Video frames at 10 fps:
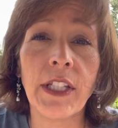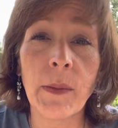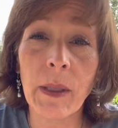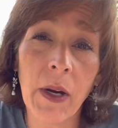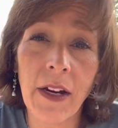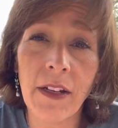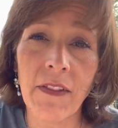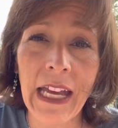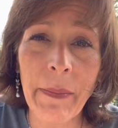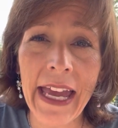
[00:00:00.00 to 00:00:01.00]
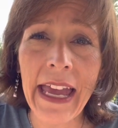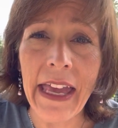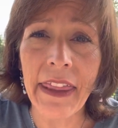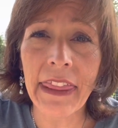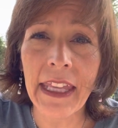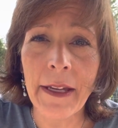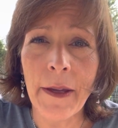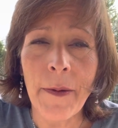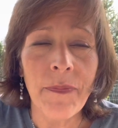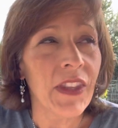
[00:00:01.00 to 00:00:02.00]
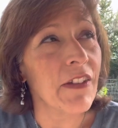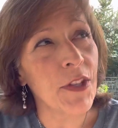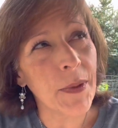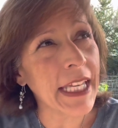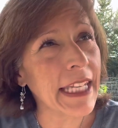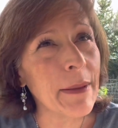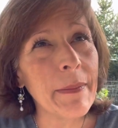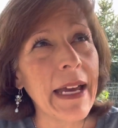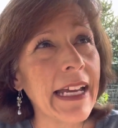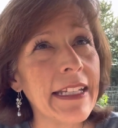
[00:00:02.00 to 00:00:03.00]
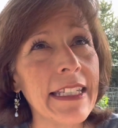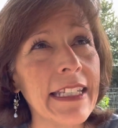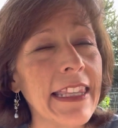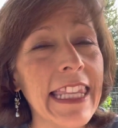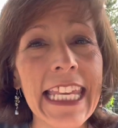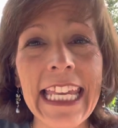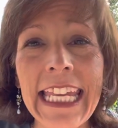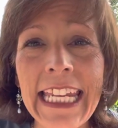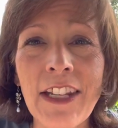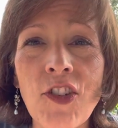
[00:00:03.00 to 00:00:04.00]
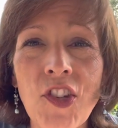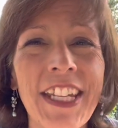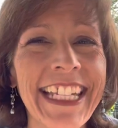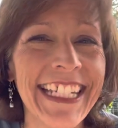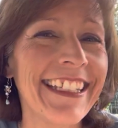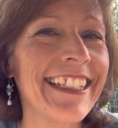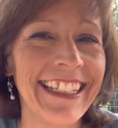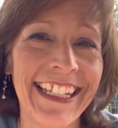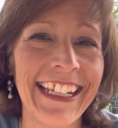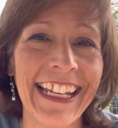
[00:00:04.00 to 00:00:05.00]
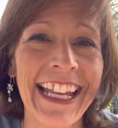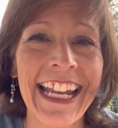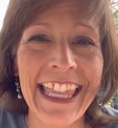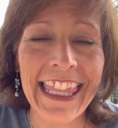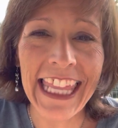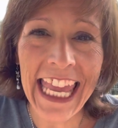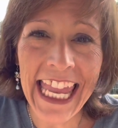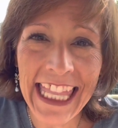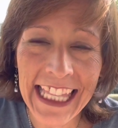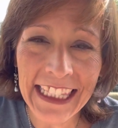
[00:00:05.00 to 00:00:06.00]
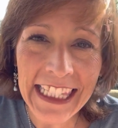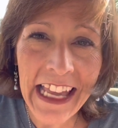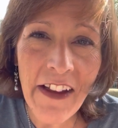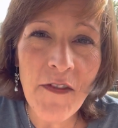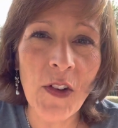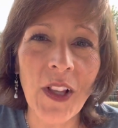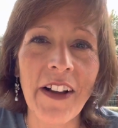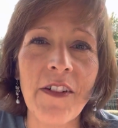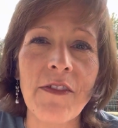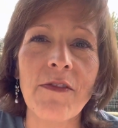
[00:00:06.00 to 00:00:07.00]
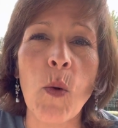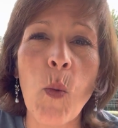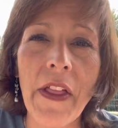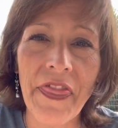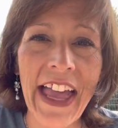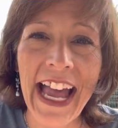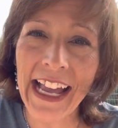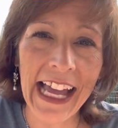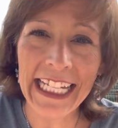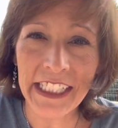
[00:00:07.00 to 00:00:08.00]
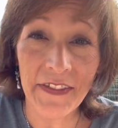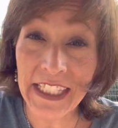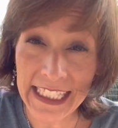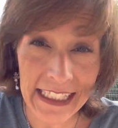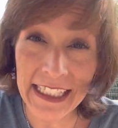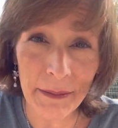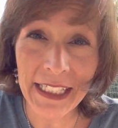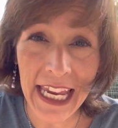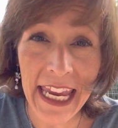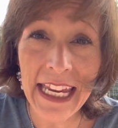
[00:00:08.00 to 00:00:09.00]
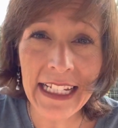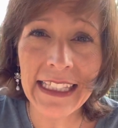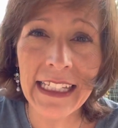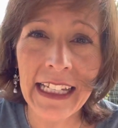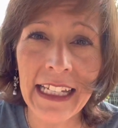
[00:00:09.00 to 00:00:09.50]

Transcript: to be part of that path. If you can imagine the intricacy and the level of what that kind of system takes,